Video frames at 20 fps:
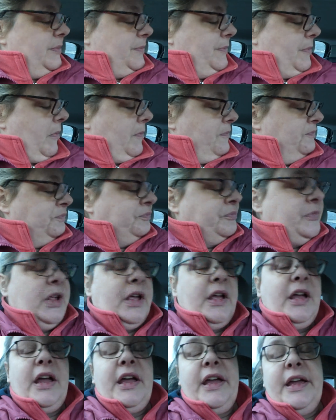one.
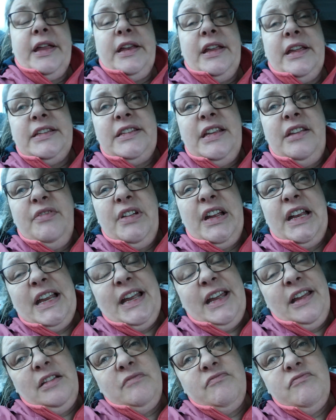And that's it,
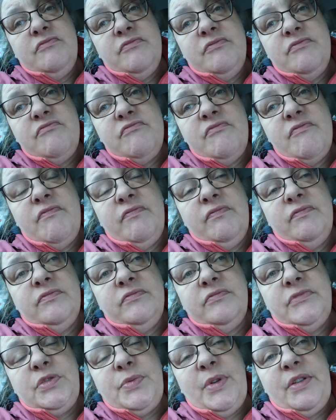really.
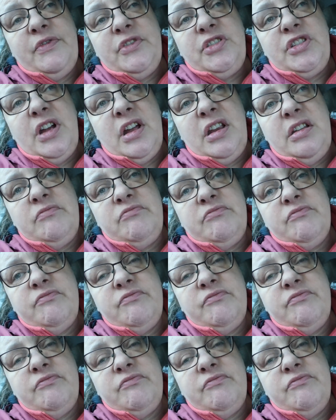Just waiting for Jen.